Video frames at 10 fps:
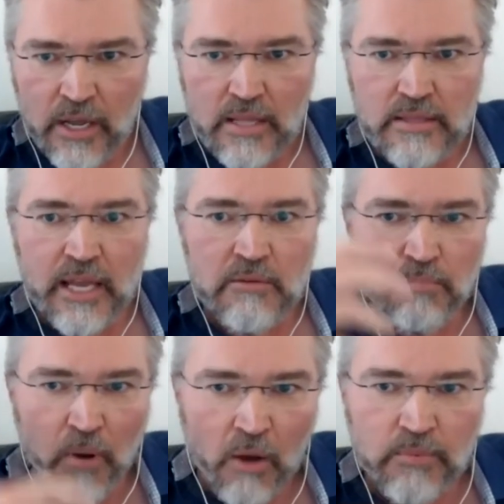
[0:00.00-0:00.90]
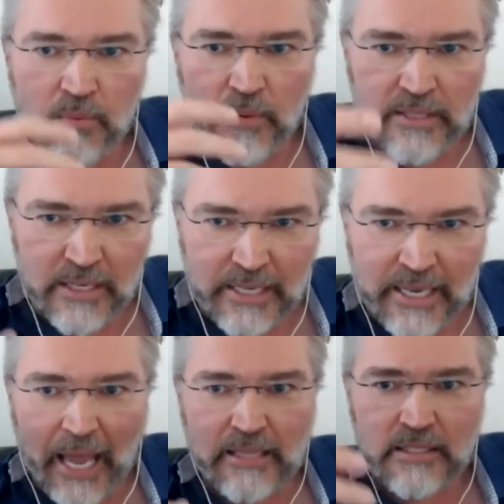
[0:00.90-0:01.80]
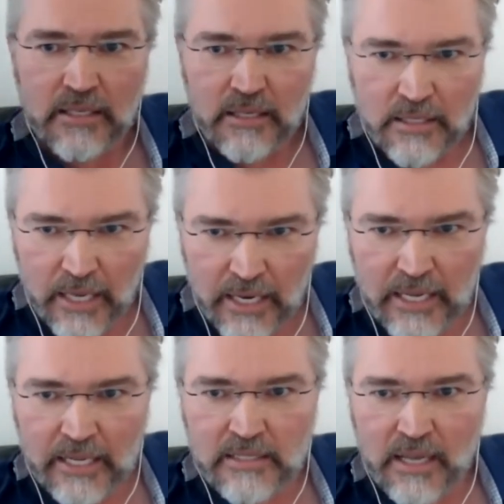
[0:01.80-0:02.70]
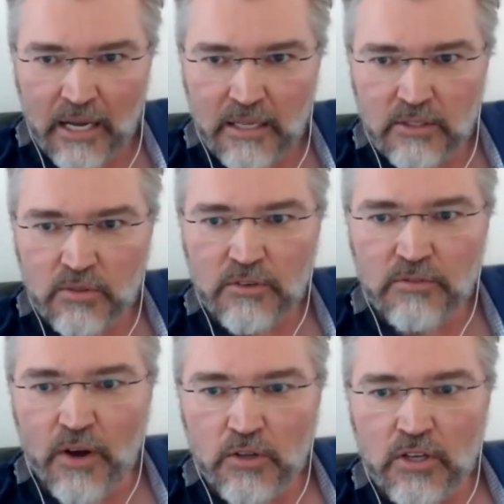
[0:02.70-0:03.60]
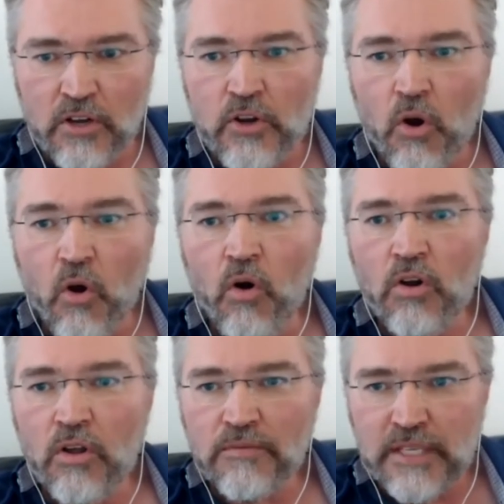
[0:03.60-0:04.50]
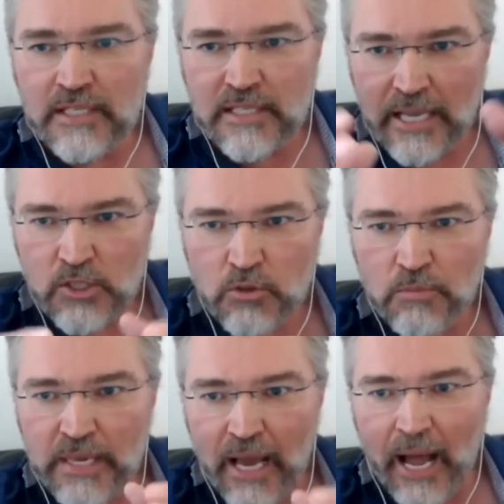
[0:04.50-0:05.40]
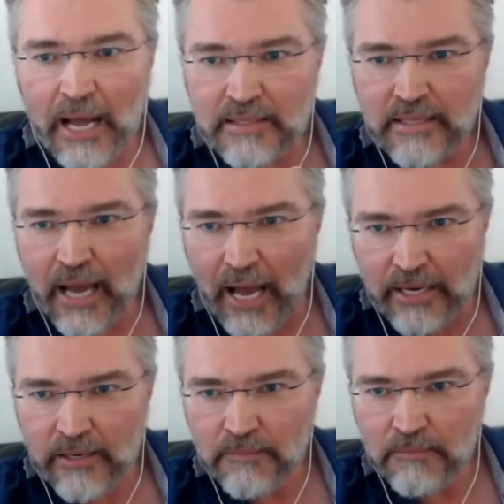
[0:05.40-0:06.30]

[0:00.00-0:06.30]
then Bob with the cat getting entangled to the photon, all of this has to be undone,